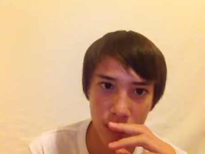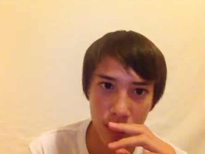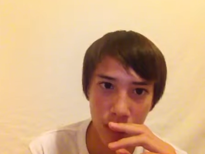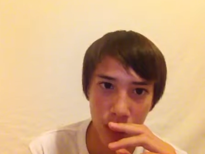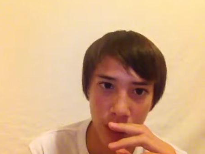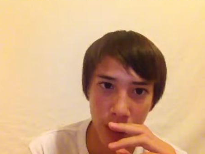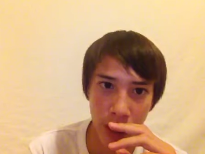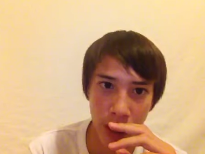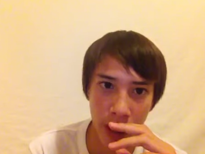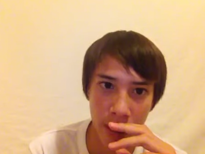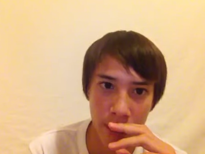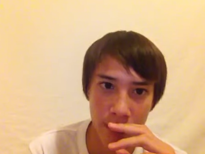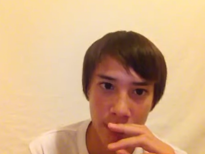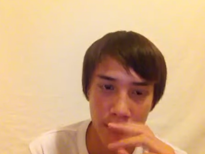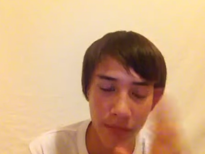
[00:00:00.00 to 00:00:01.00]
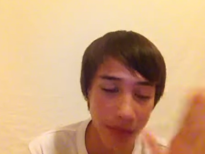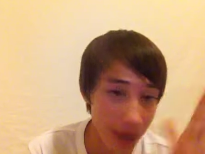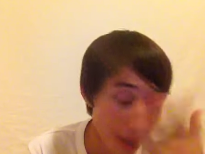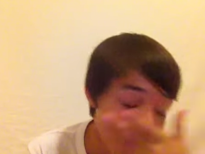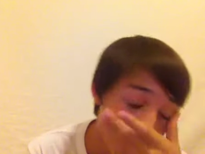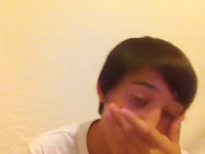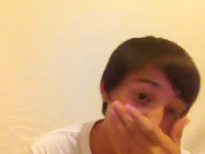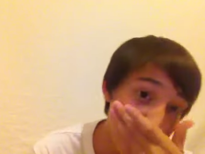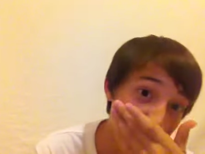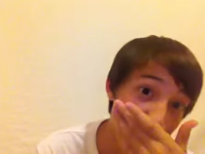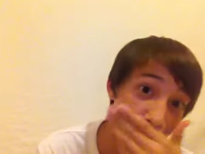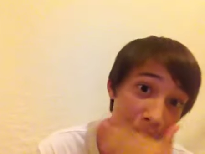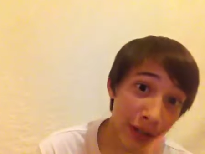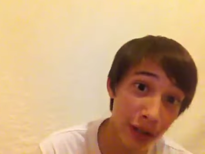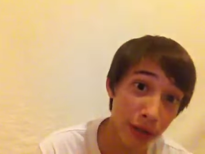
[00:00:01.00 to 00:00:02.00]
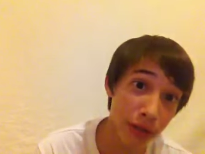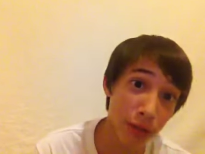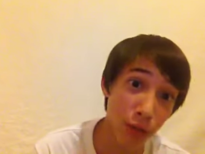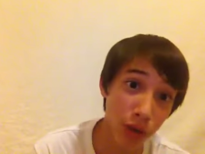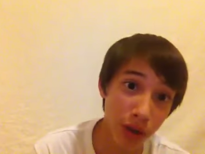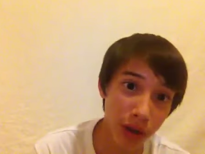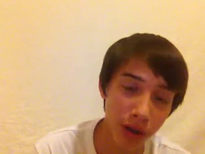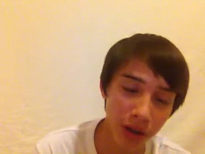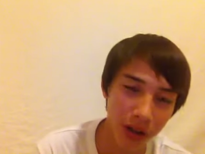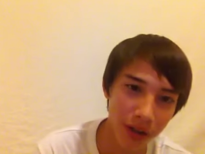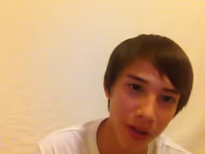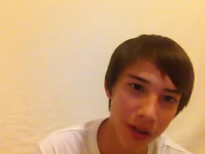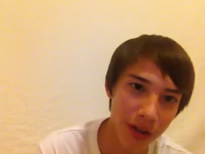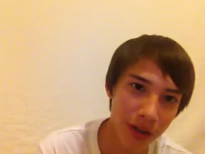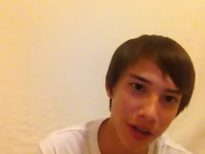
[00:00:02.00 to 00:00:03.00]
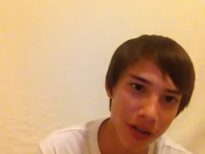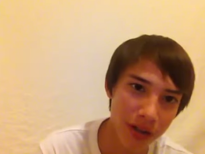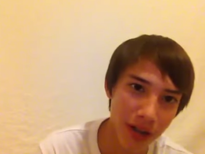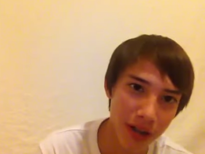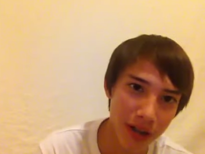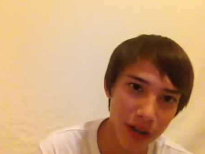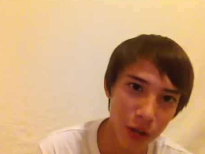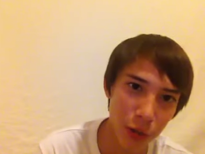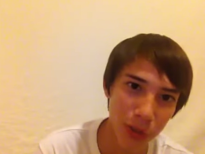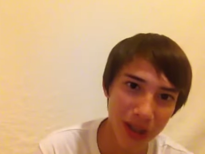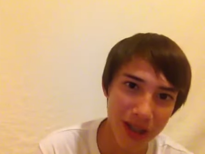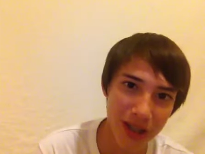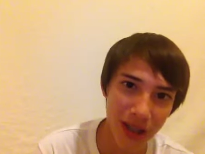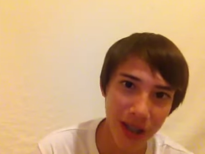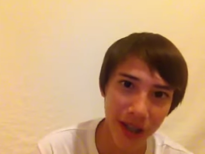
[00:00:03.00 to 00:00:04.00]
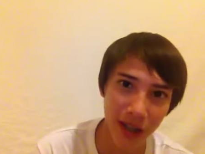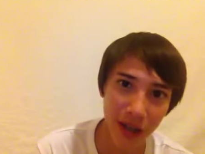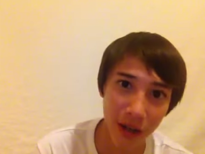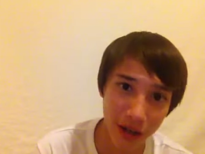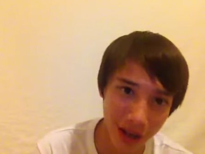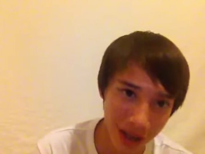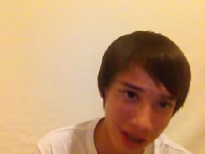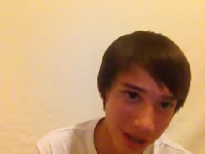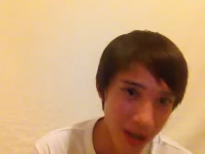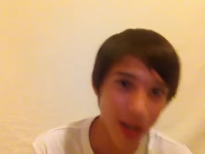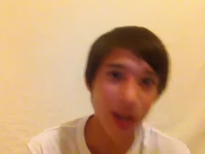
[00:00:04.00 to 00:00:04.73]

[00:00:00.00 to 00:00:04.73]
third day. I'm going to try and do it more current than just, 2 weeks later, okay?